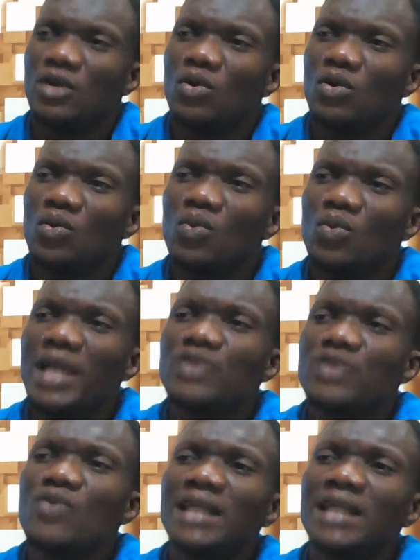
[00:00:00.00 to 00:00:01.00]

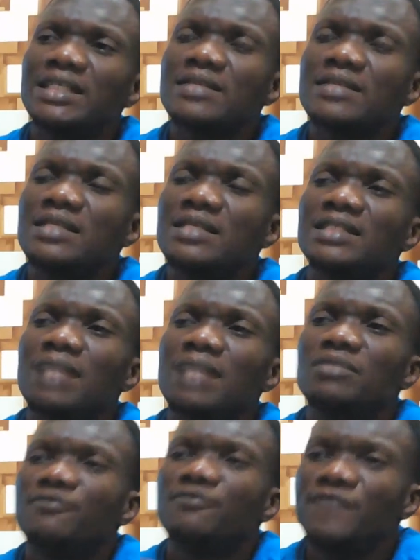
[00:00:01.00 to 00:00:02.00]
When do I take things that
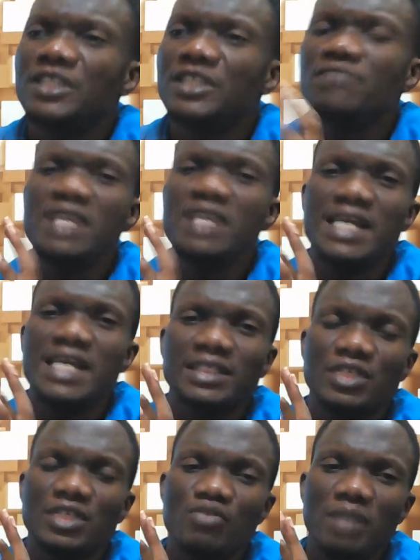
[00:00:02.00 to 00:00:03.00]
befit me as
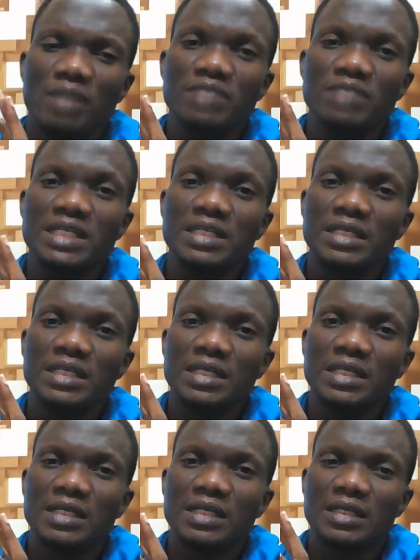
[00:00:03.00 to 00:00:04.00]
a human being?
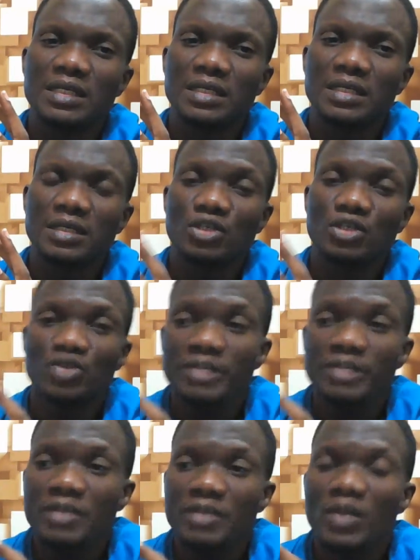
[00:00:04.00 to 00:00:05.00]
Should
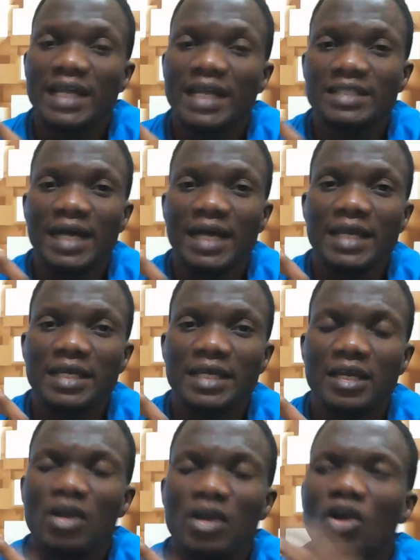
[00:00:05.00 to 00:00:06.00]
it be when I die?
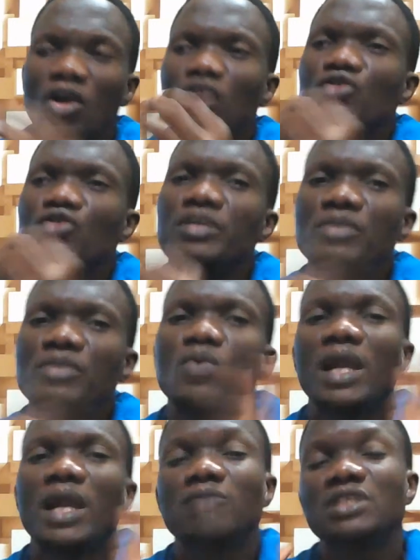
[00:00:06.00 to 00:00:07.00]
Or should it be
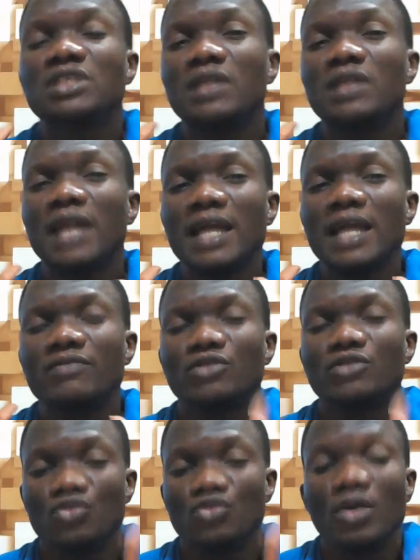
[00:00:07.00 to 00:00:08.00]
while I'm still alive?
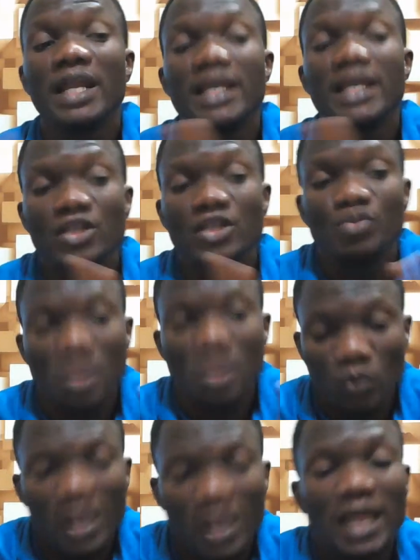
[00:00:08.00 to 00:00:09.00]
Surely it should be
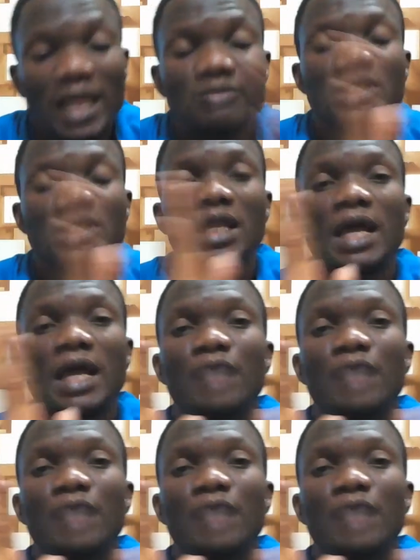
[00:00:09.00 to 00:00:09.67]
while I'm still alive.